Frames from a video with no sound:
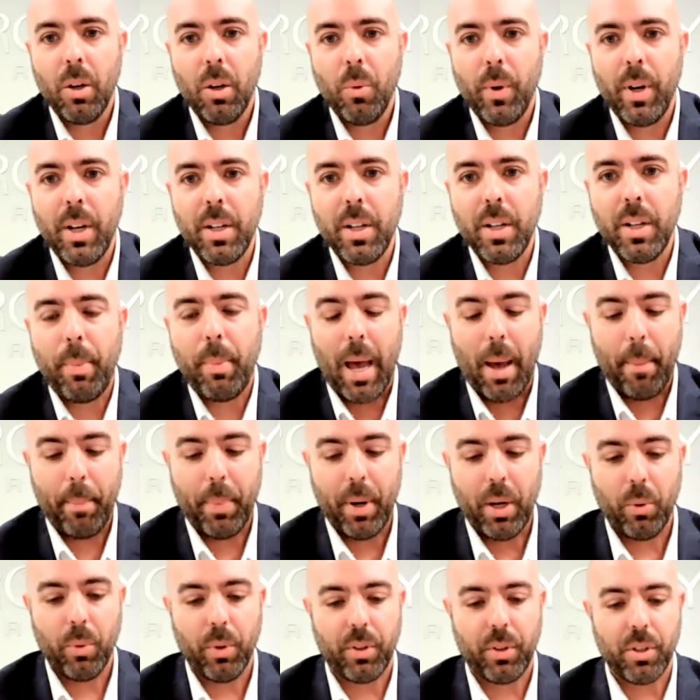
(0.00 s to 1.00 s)
What ends up
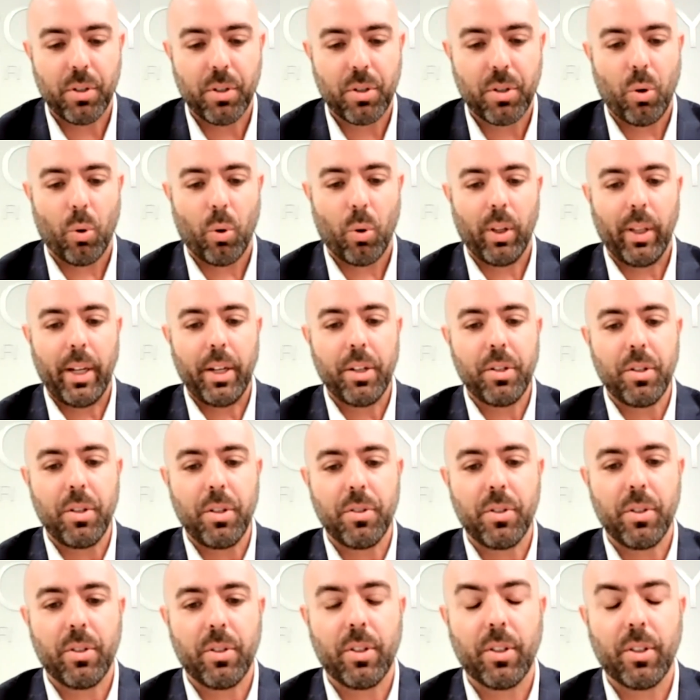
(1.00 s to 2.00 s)
happening with these
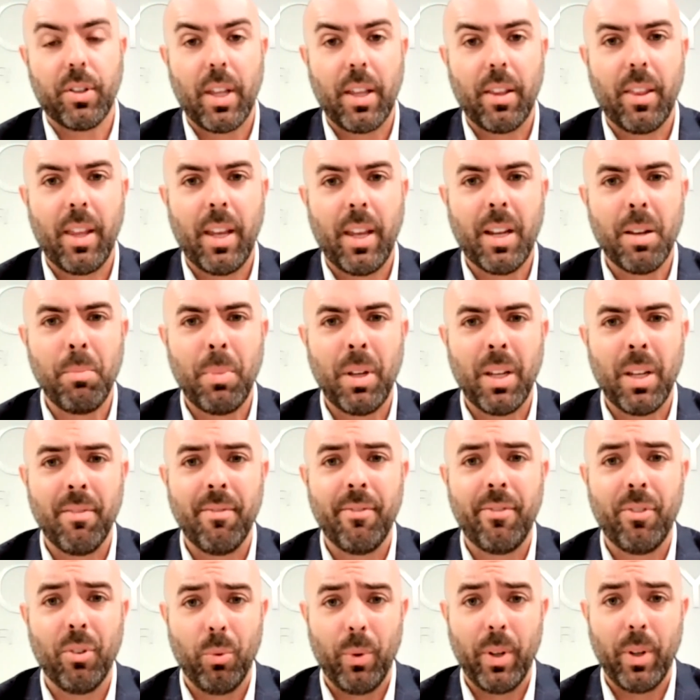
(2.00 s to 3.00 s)
correlations is that they can be
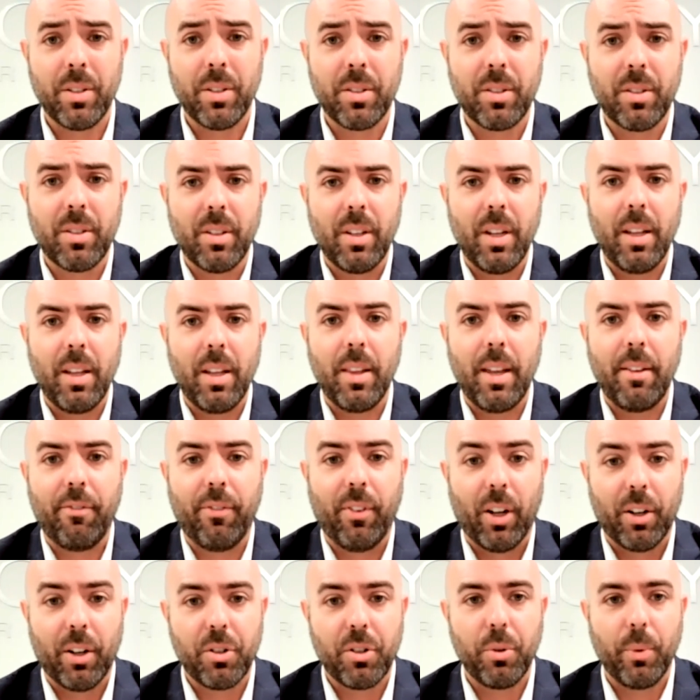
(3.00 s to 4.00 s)
influenced and they
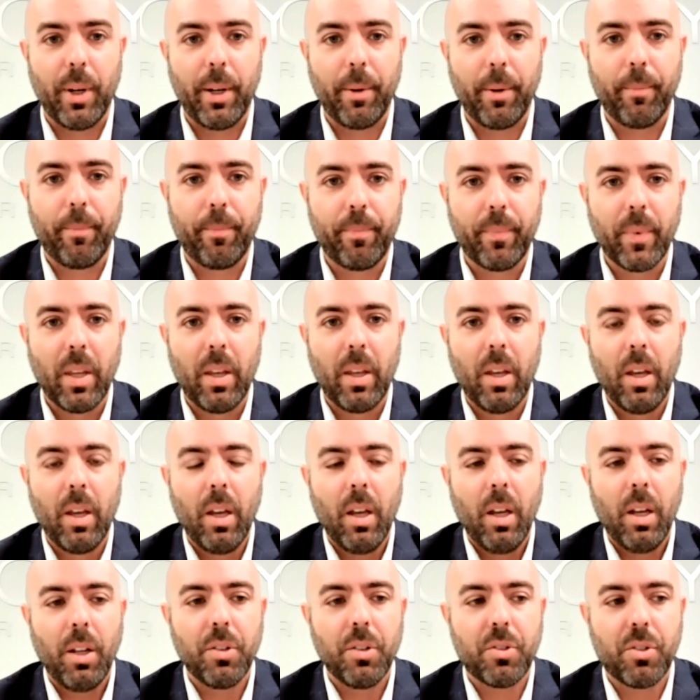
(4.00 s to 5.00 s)
fluctuate.
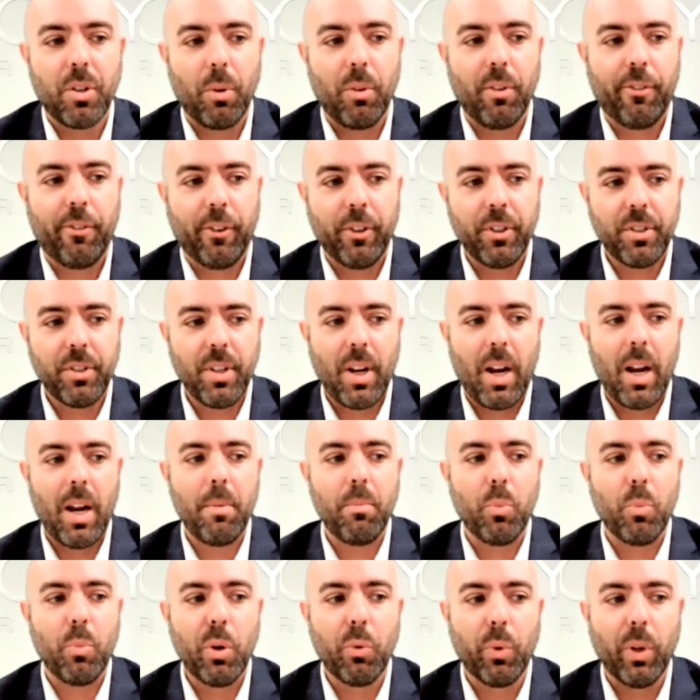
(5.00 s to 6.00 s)
And so the first
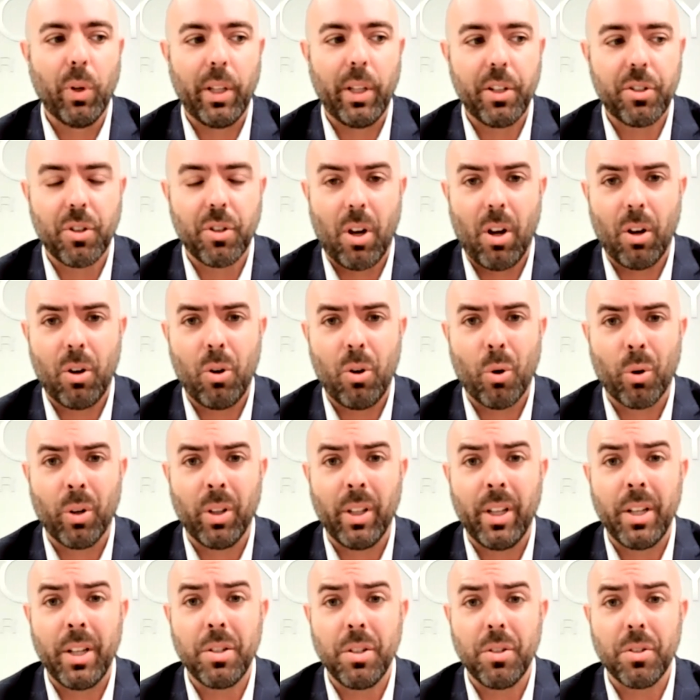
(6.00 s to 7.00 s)
time we really saw
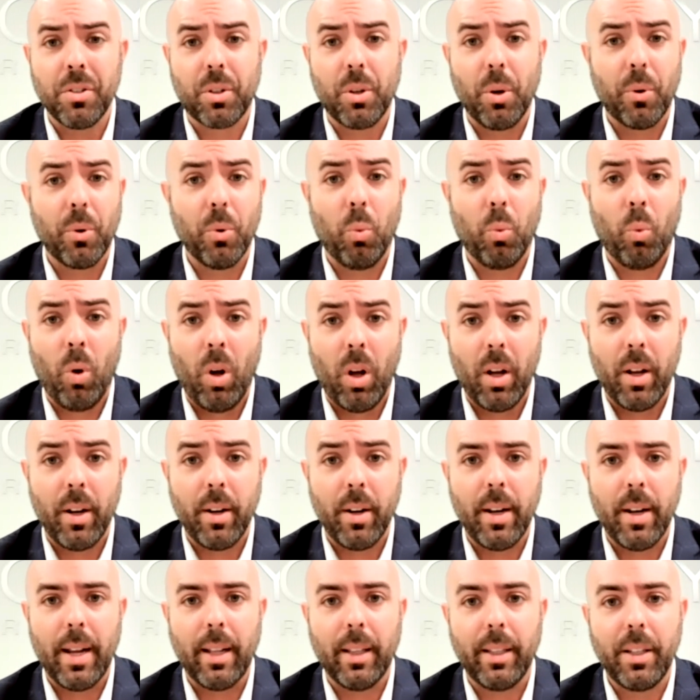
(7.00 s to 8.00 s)
correlations go to
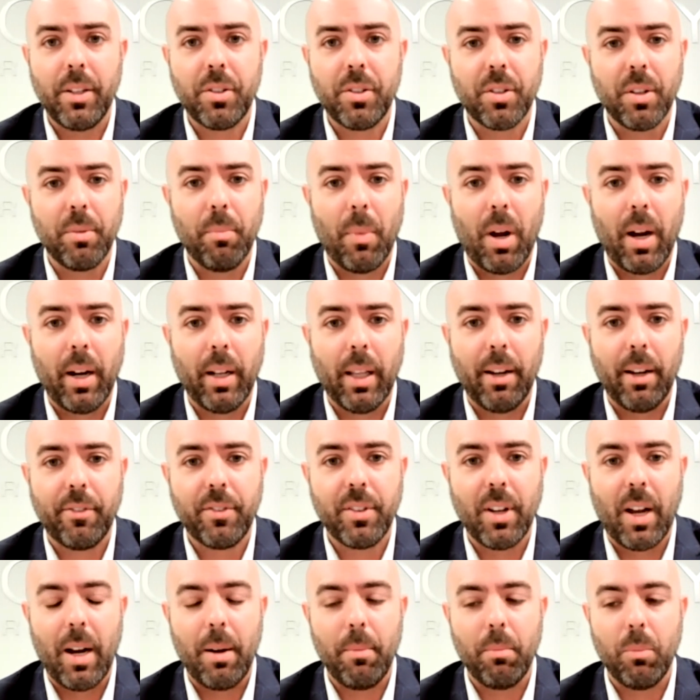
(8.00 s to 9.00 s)
1, at least in my
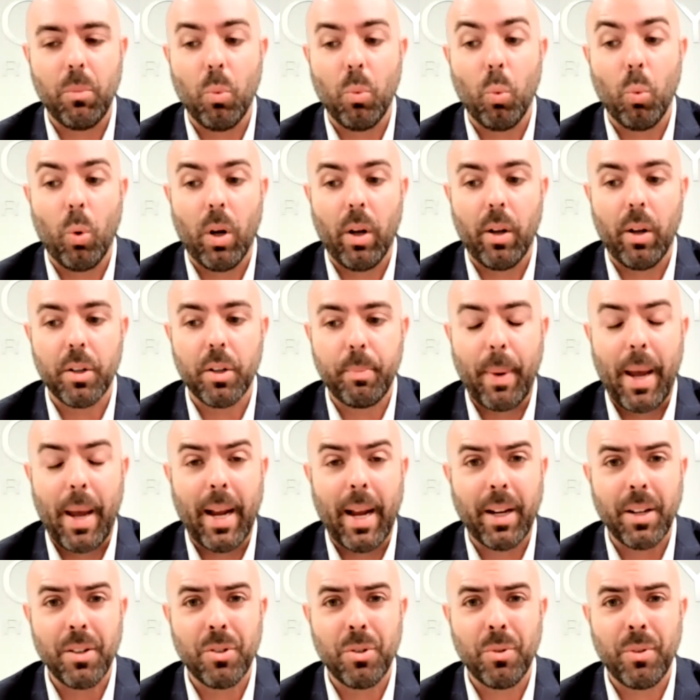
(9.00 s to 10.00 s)
lifetime, was
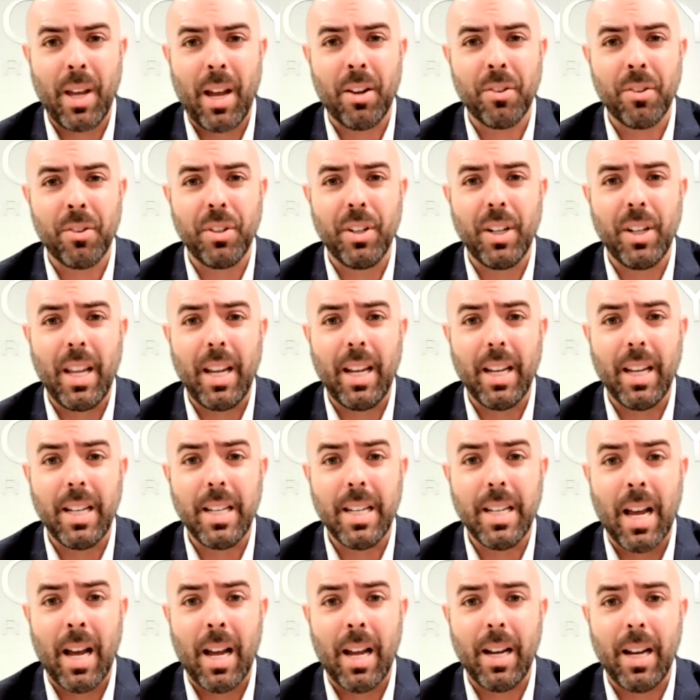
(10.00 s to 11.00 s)
back in 2008
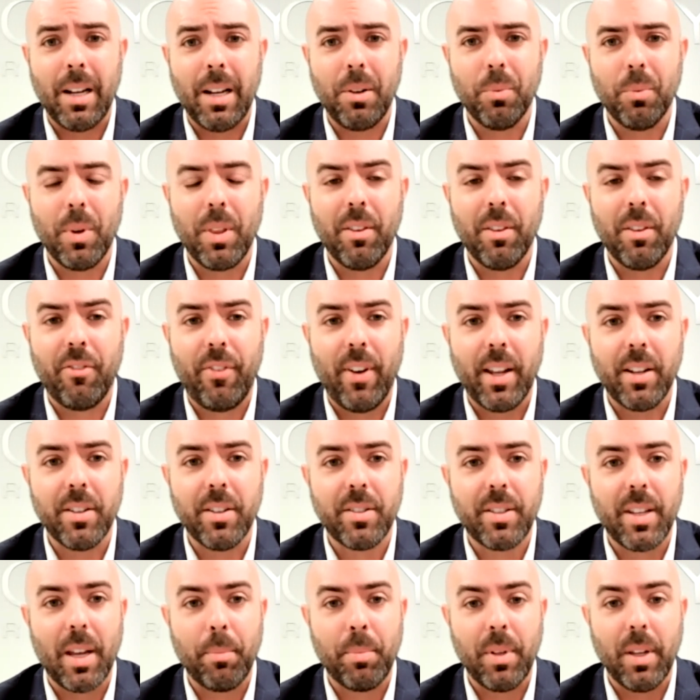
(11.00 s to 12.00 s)
and 9 when the Fed
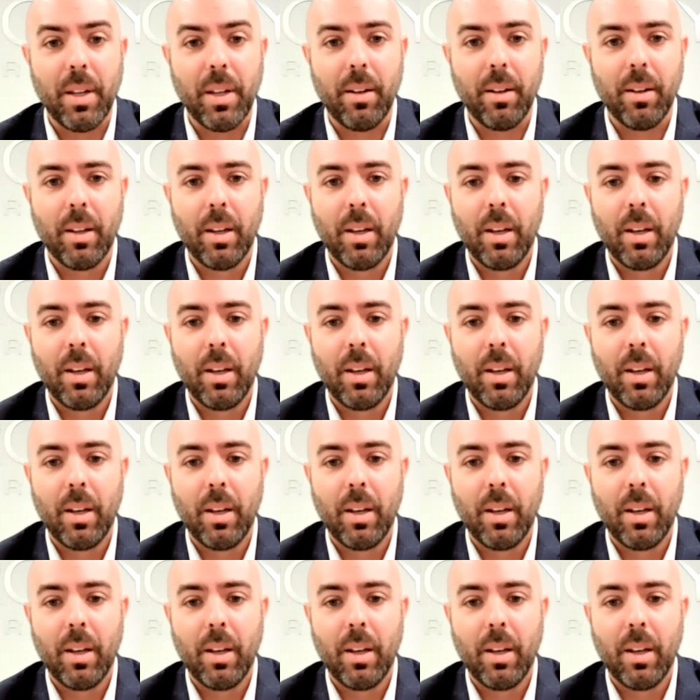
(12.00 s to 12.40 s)
stepped in.